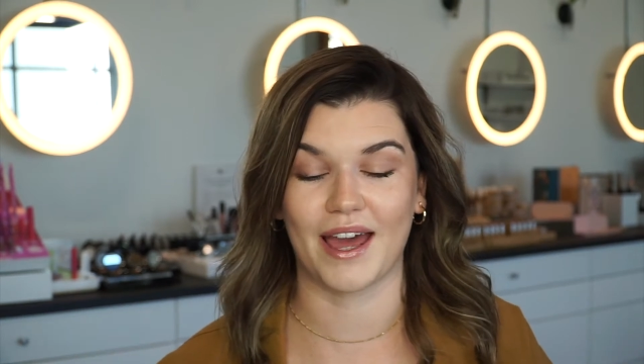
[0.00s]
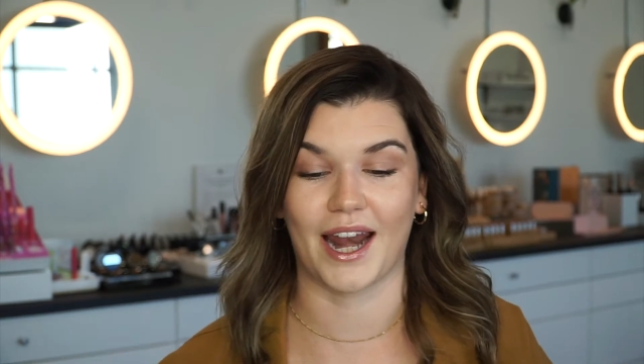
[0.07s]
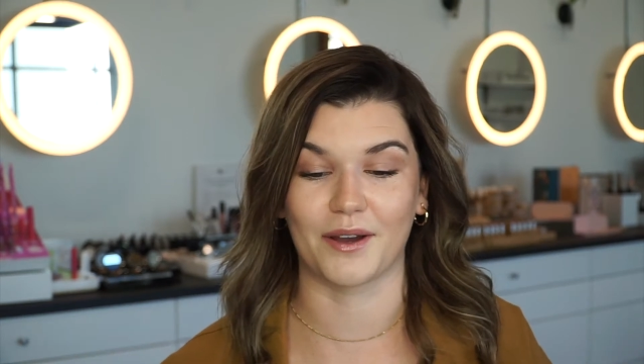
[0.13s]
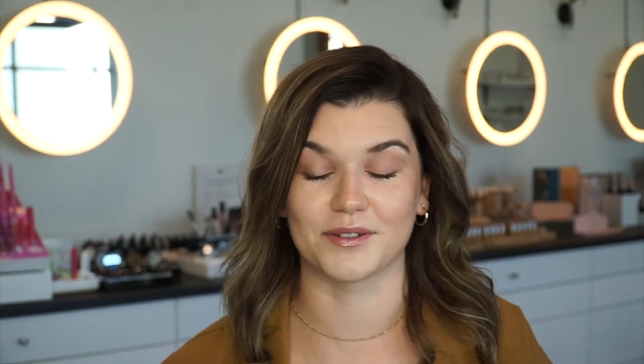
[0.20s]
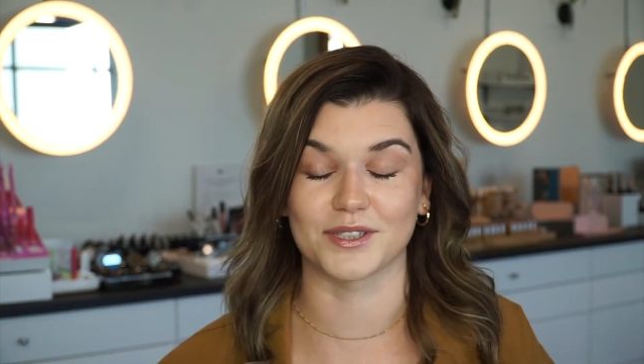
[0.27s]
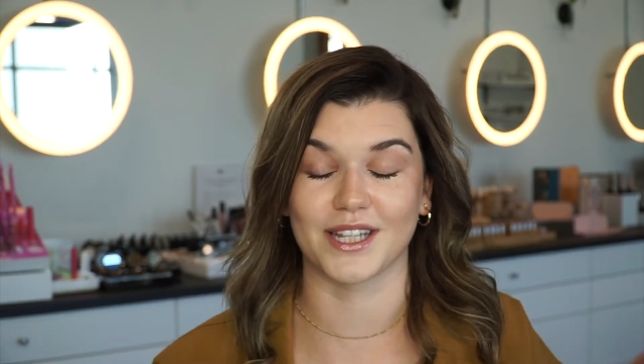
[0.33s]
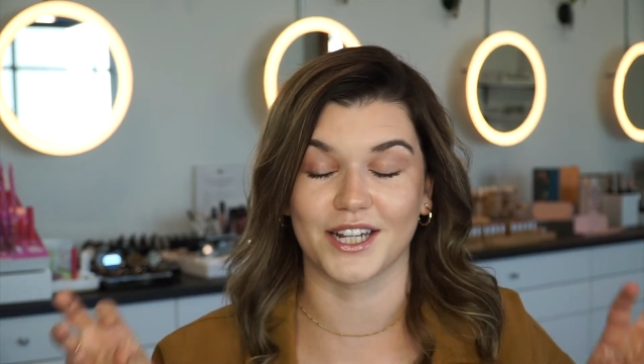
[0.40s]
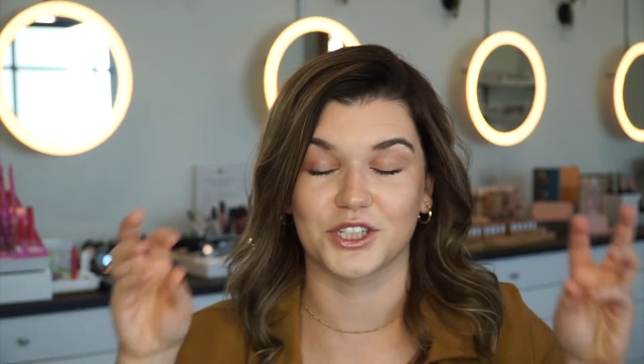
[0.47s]
and
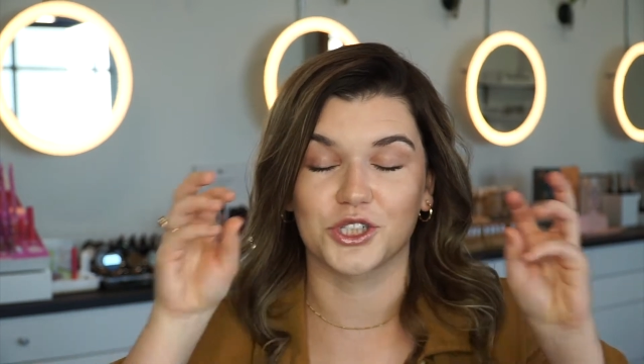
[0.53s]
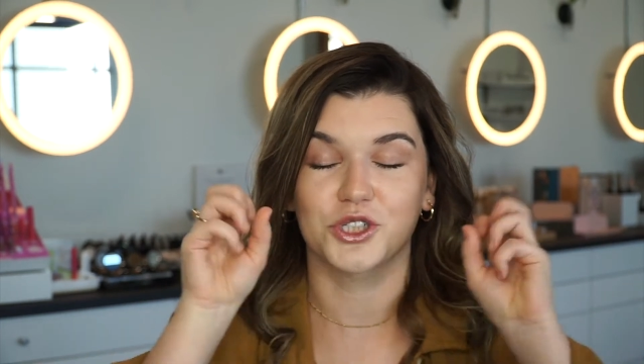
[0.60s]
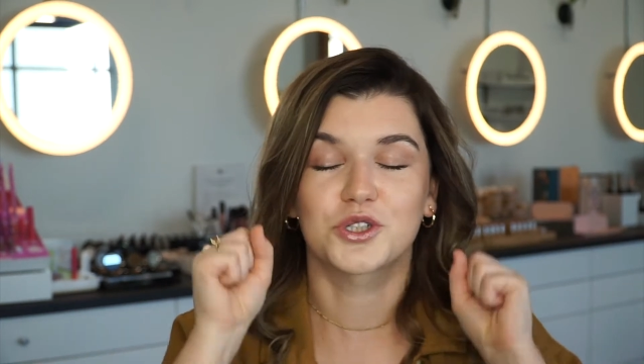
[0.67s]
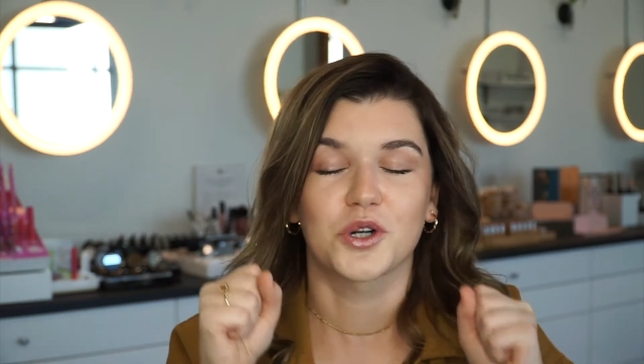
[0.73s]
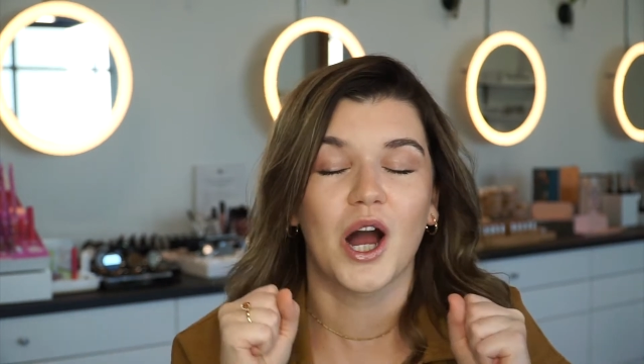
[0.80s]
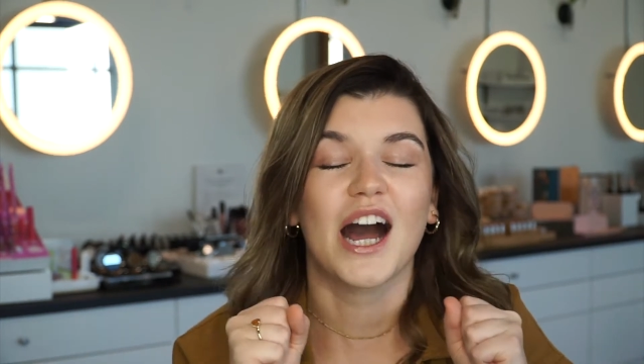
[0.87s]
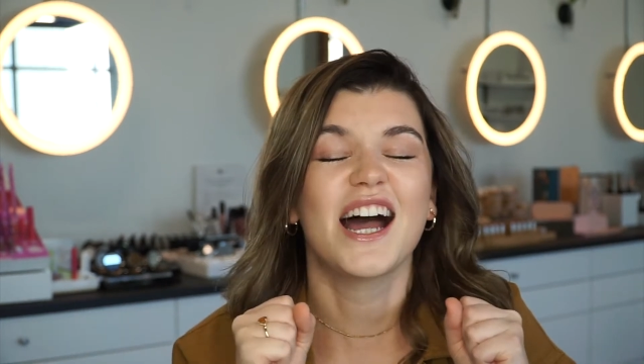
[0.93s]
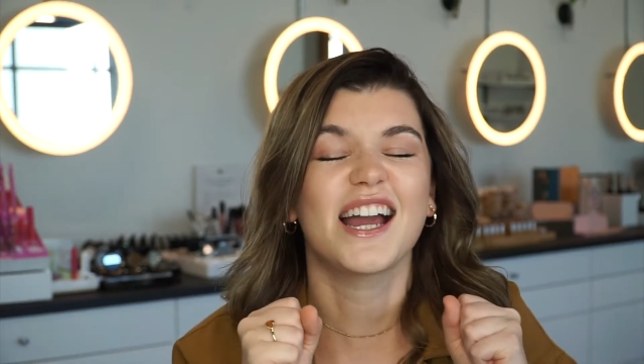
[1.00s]
I was like
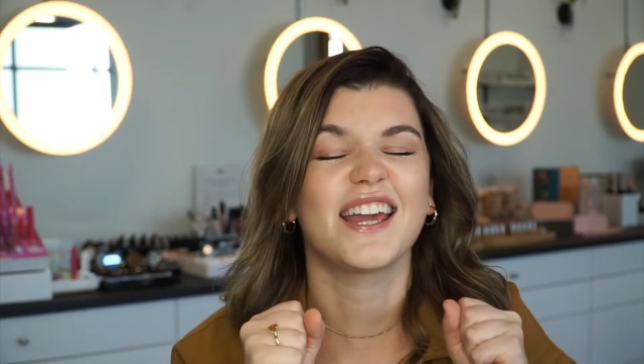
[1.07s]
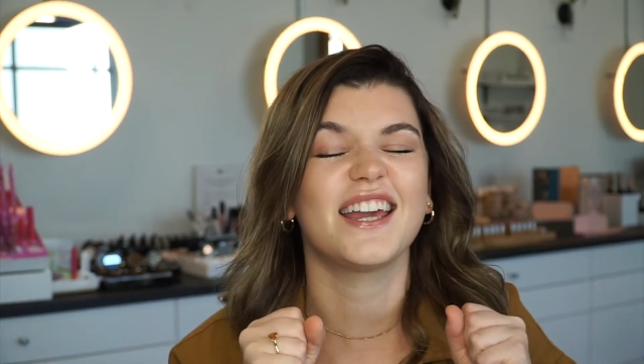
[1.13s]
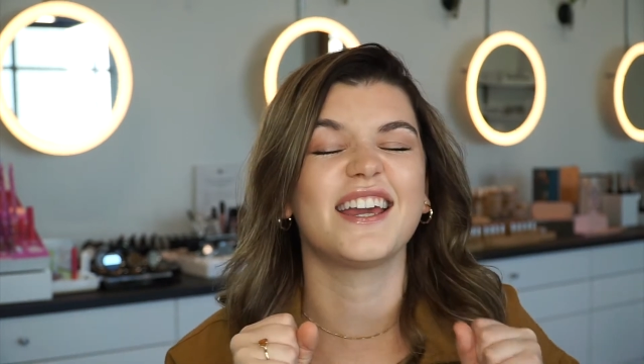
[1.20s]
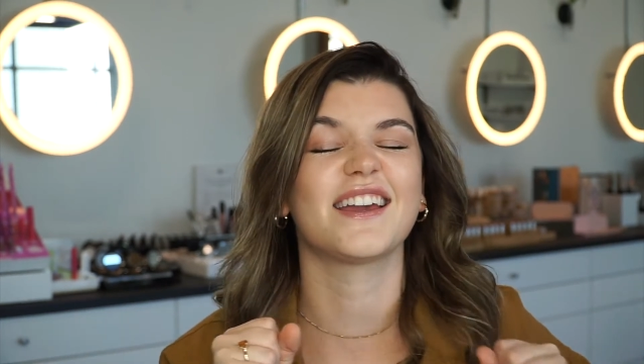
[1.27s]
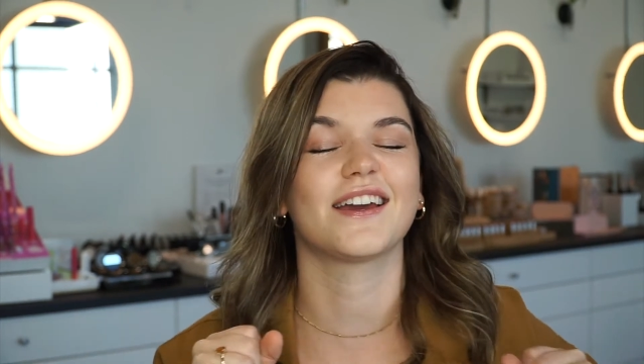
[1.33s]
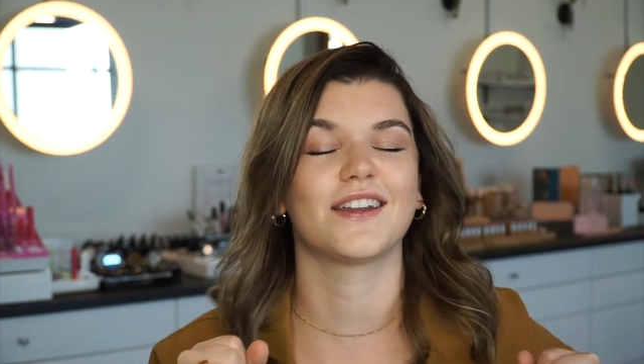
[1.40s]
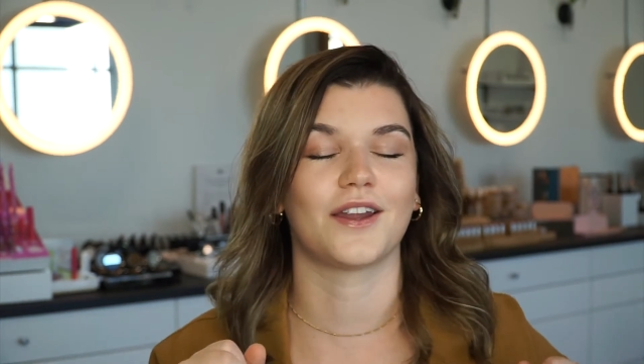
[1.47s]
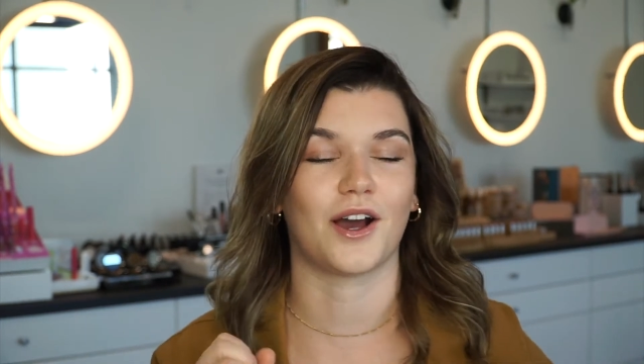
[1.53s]
trying